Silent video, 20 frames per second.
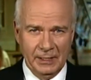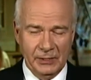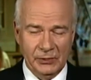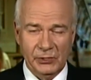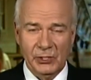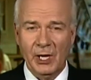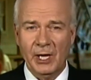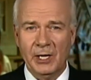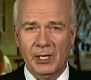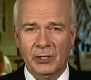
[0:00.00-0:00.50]

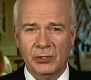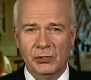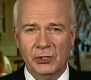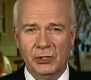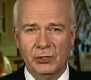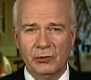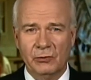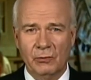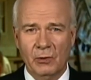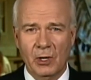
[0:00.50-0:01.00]
Scientists
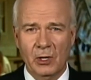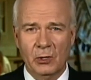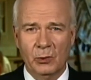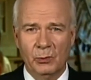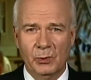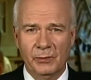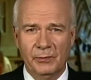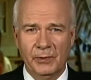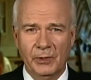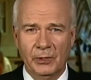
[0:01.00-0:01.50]
in Toronto
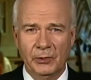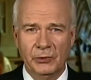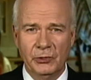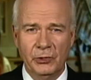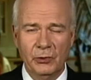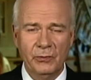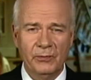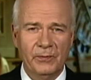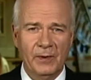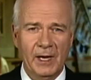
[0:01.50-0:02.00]
revealed
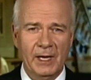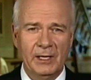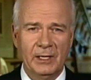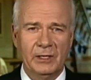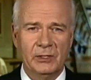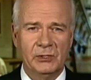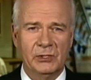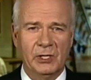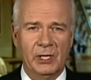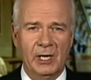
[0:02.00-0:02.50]
new
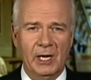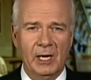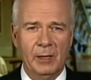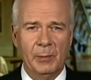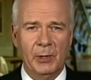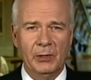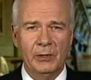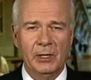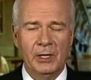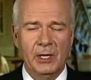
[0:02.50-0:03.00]
findings today
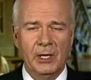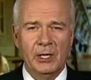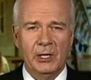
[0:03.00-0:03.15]
about